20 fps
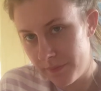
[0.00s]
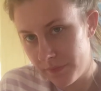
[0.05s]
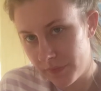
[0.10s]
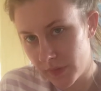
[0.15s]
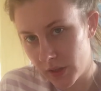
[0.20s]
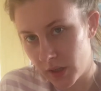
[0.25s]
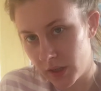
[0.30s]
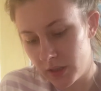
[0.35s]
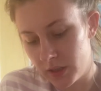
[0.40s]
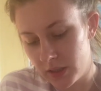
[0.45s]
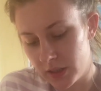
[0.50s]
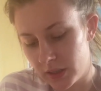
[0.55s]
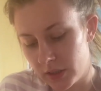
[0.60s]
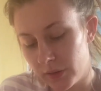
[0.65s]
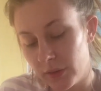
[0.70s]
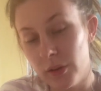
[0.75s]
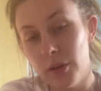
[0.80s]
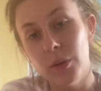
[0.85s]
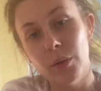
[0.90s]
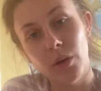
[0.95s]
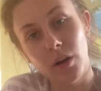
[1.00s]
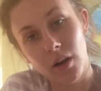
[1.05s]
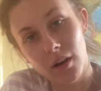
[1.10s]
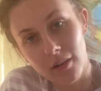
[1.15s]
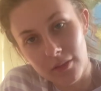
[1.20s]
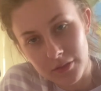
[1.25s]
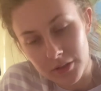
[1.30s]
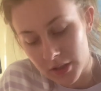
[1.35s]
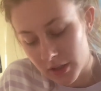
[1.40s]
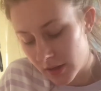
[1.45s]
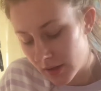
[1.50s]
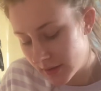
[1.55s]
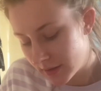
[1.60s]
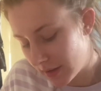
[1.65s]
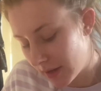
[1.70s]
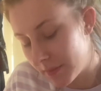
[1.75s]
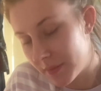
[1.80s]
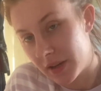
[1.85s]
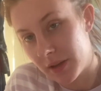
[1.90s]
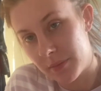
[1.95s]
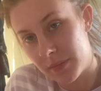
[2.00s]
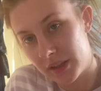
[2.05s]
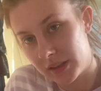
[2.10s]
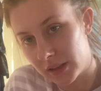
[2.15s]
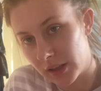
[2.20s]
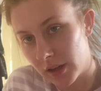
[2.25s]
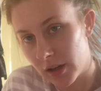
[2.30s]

I did the glue after last time and it made the